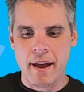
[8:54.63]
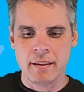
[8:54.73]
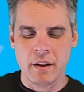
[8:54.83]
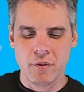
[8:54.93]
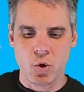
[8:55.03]

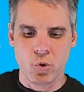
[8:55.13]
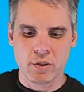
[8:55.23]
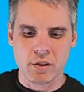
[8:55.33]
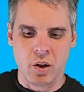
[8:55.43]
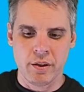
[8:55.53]
and then of
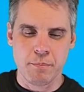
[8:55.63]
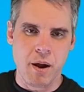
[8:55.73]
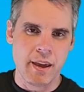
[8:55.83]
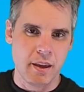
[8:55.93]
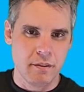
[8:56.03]
course on the
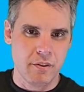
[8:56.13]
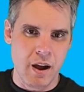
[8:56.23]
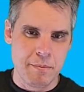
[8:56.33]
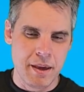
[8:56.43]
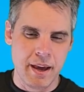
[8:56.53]
braking
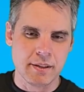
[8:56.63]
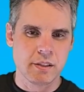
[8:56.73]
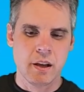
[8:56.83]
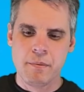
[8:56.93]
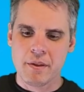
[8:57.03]
for
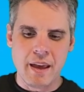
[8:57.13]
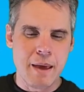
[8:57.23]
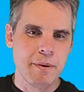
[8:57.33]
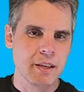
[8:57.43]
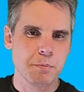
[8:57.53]
ABS. The
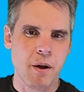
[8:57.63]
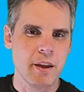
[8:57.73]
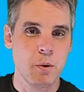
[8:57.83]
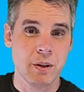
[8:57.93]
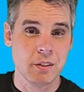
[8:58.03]
ABS
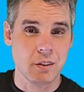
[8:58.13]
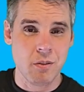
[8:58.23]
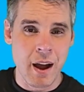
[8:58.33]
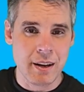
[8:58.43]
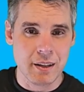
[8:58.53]
braking one's
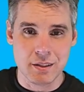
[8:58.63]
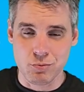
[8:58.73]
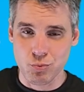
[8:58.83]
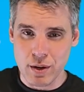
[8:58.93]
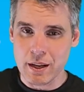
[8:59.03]
great.
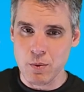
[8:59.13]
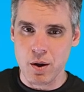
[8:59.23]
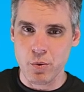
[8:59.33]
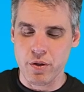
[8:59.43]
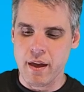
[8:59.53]
It's really
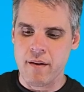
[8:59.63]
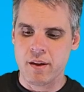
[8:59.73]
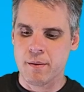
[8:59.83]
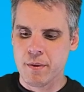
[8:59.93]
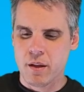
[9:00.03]
well worth
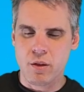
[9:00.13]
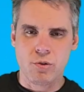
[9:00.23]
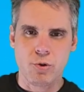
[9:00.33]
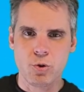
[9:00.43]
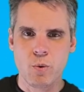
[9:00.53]
having.
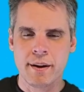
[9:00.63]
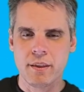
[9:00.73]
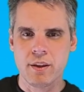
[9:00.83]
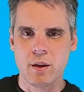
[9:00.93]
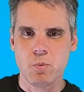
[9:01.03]
The throttle
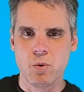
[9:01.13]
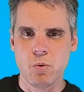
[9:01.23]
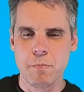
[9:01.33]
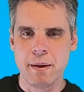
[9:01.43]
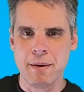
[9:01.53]
one I think
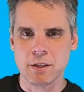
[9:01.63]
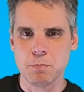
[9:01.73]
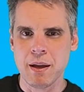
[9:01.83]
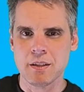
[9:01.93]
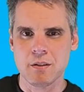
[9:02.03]
will be
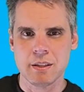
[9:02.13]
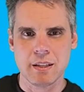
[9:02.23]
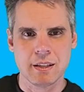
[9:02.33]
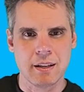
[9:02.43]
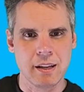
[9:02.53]
much better as
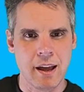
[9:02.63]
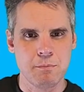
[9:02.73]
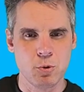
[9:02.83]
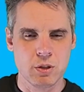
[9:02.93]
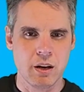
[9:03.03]
they start to
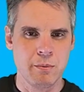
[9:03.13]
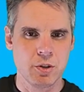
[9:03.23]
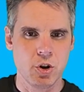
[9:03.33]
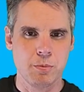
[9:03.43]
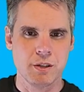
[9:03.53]
add more
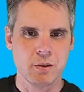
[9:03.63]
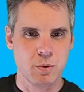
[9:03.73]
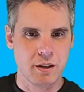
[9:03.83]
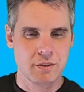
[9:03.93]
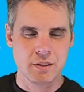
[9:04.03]
telemetry options. When I